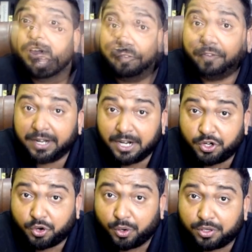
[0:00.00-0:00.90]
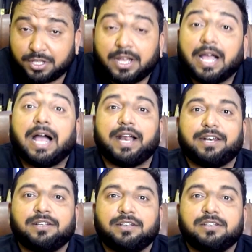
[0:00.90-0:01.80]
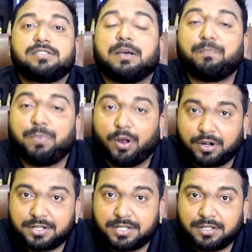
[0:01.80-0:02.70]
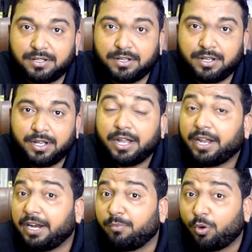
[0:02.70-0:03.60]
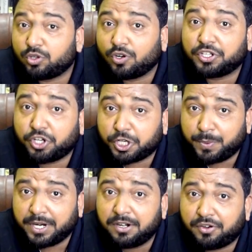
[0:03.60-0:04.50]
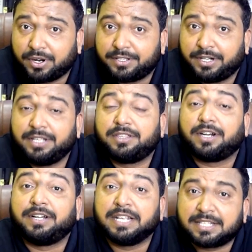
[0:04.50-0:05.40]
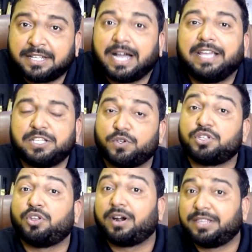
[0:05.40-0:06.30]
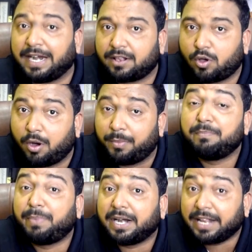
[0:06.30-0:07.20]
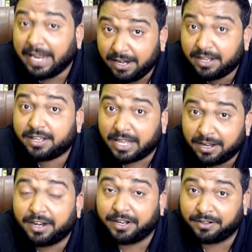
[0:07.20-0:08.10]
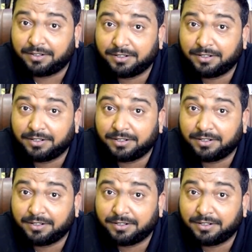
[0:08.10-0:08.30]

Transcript: fatal truth, and subplots. In most of the Shakespearean tragedy, the disguise was not that common, but in King Lear,